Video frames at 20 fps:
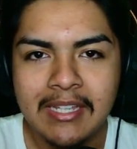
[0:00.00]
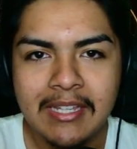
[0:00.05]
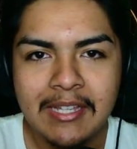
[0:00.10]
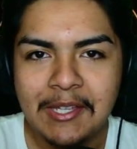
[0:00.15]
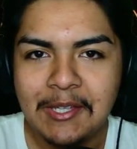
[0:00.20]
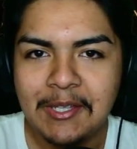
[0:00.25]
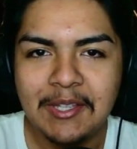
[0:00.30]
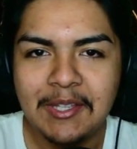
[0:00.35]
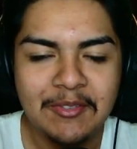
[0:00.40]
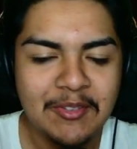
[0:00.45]

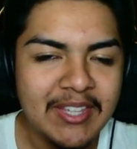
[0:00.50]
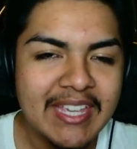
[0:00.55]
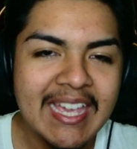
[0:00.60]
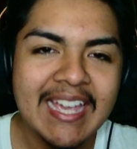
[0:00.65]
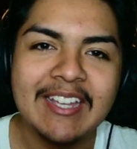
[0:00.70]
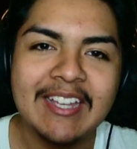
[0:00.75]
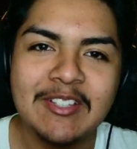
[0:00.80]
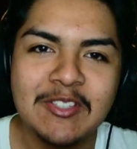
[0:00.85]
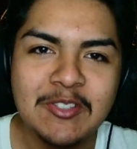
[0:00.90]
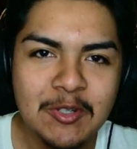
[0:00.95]
If you can't
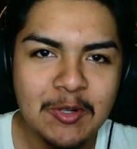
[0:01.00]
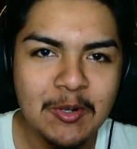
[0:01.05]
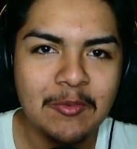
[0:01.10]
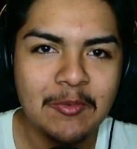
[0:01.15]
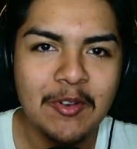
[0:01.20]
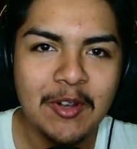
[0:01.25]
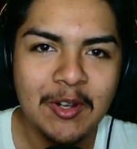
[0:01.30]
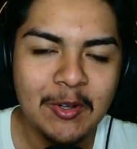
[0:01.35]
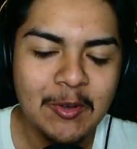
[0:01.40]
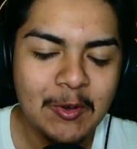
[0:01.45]
control
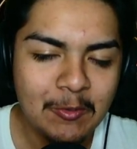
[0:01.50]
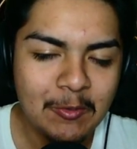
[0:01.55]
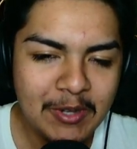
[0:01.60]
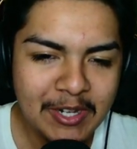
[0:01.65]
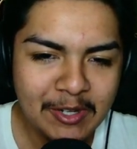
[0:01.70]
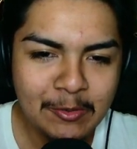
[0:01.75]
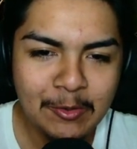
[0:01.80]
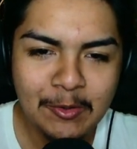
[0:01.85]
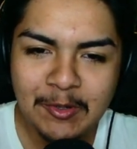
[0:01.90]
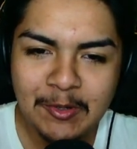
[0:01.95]
vertical
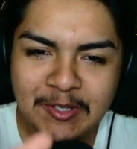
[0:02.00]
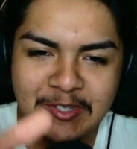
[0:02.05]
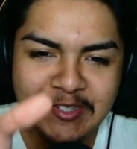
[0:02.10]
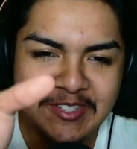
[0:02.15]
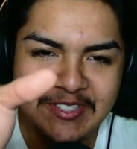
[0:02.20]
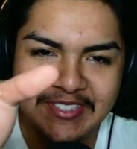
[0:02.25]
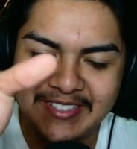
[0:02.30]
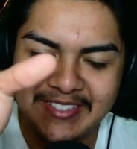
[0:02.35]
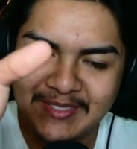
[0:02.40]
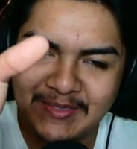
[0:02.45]
recoil, it's
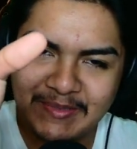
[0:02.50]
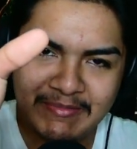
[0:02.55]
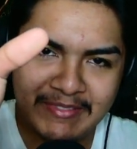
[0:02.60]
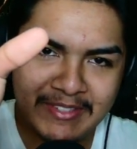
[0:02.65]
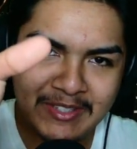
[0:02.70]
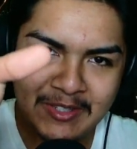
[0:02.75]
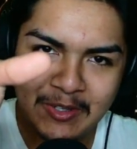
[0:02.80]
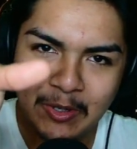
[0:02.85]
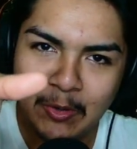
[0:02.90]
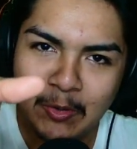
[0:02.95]
just
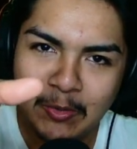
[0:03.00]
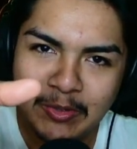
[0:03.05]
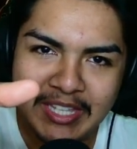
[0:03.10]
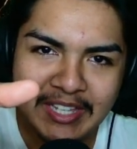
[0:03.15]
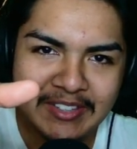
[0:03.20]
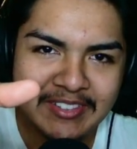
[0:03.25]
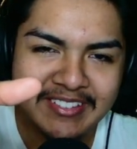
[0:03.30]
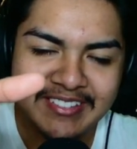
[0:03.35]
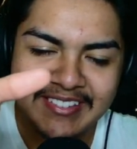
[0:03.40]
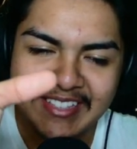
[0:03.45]
hold
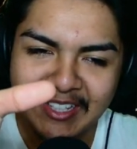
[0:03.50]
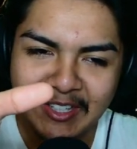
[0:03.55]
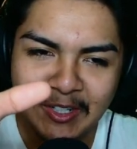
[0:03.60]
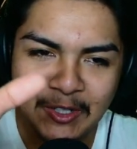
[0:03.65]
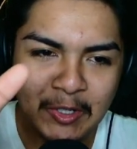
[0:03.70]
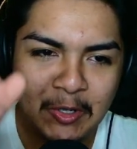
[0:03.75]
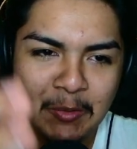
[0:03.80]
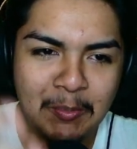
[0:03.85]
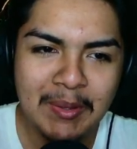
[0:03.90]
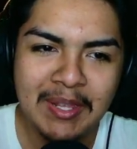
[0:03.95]
down the stick a
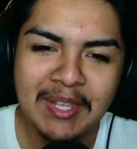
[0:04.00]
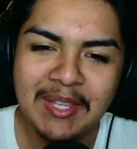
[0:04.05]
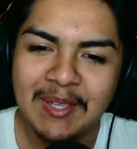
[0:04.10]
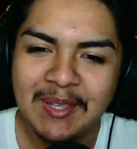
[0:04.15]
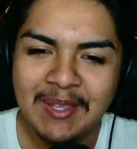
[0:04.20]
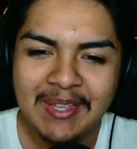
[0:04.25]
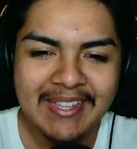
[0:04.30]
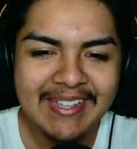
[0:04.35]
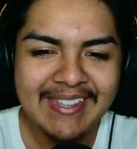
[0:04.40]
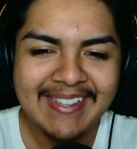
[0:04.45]
little bit
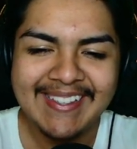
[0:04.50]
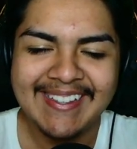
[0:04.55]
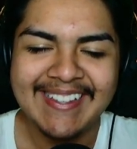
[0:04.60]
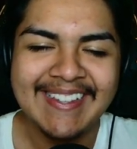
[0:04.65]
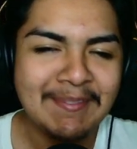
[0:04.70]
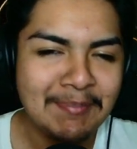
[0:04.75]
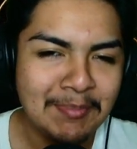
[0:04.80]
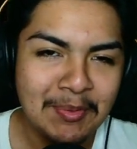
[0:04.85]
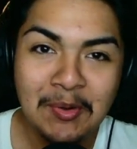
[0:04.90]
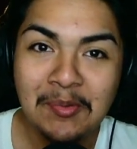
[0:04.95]

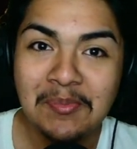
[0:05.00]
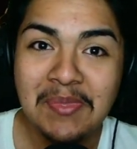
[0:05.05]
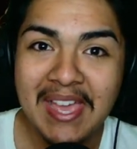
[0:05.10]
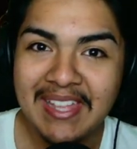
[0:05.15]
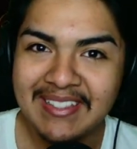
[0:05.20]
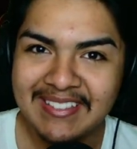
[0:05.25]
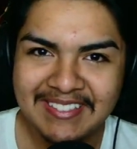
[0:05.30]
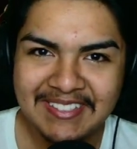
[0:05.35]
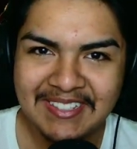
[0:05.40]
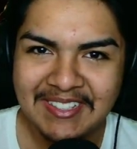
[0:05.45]
and boom,
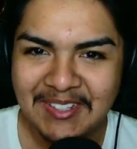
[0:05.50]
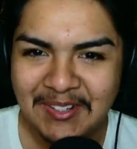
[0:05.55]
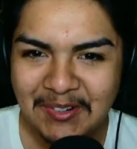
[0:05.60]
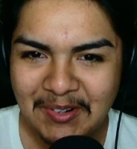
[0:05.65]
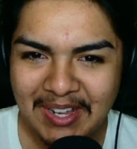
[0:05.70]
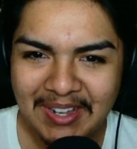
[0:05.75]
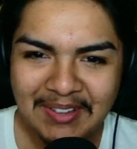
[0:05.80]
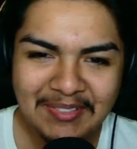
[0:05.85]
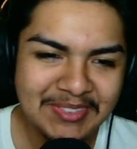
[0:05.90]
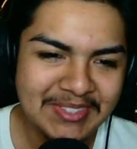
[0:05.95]
that's it. You don't
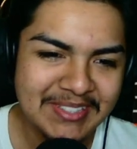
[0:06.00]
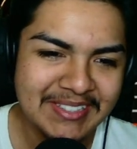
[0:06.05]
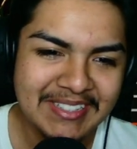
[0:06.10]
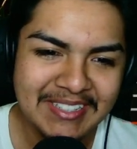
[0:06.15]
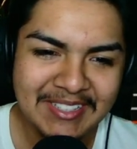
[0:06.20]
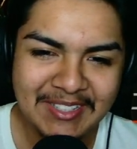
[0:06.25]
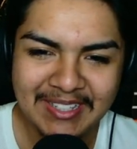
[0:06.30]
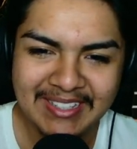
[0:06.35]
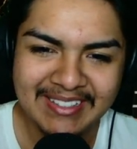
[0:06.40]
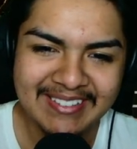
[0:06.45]
have to,
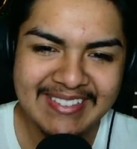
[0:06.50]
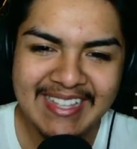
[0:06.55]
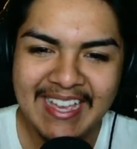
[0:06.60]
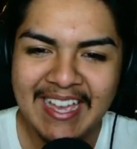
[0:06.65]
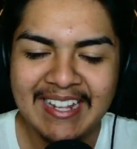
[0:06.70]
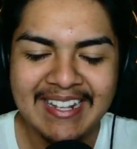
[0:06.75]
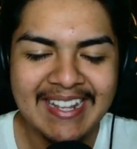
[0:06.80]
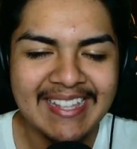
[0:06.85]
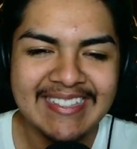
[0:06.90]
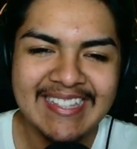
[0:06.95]
it's
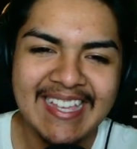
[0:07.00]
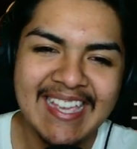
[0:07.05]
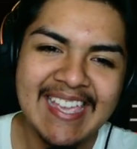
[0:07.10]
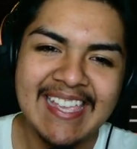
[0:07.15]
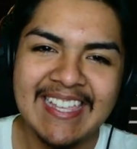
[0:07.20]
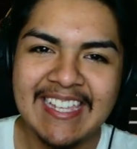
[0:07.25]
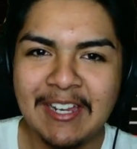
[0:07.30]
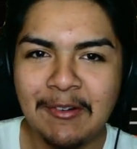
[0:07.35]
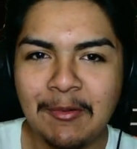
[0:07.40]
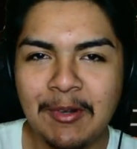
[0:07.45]
not like the
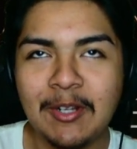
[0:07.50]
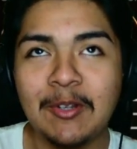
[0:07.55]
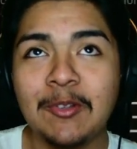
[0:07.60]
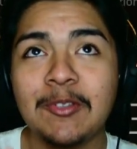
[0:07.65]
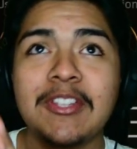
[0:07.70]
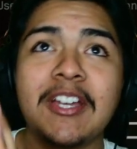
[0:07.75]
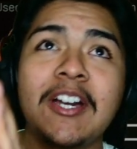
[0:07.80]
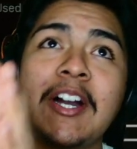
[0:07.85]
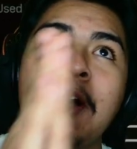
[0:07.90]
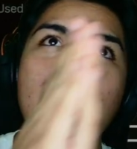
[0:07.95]
AK where it goes
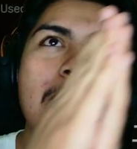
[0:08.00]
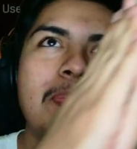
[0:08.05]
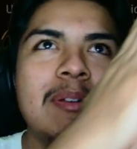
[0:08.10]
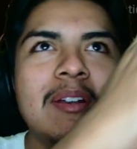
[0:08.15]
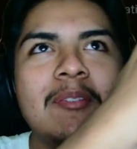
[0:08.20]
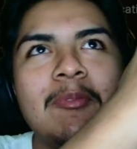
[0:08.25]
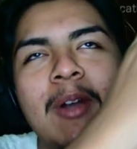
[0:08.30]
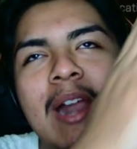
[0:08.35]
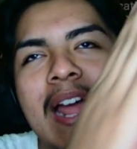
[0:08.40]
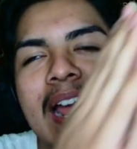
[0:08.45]
up or
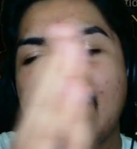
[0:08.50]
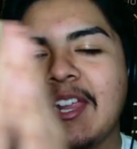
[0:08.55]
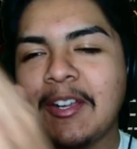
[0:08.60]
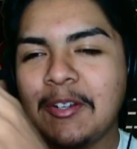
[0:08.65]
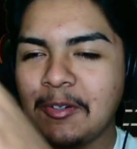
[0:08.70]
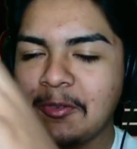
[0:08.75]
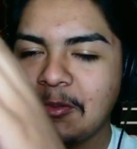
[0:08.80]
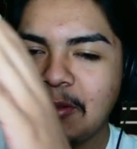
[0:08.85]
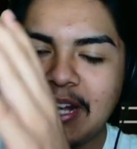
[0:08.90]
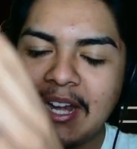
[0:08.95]
right
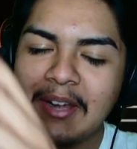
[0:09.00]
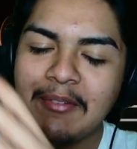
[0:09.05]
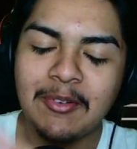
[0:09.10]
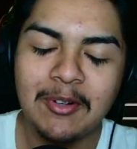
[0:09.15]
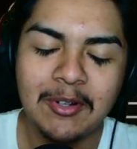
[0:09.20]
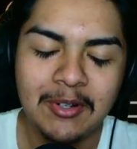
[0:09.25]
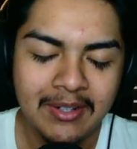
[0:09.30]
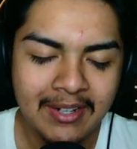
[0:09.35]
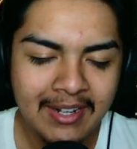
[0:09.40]
or whatever,